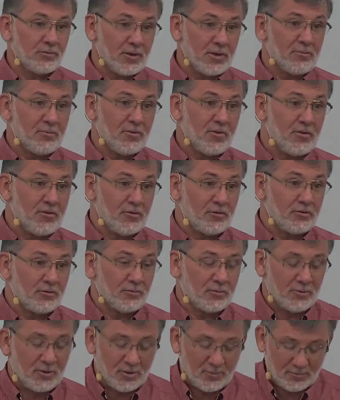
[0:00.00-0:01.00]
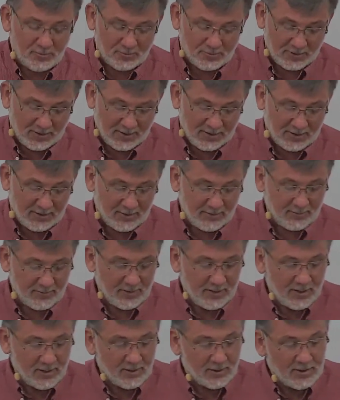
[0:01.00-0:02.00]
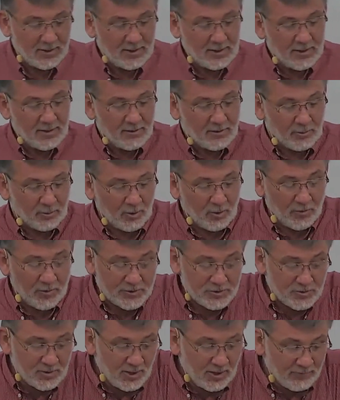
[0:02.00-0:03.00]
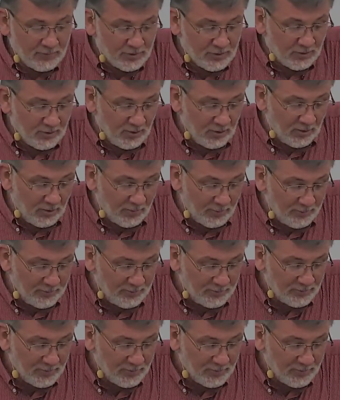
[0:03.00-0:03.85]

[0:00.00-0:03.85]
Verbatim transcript: right within this realm, uh, the role that you have in your home.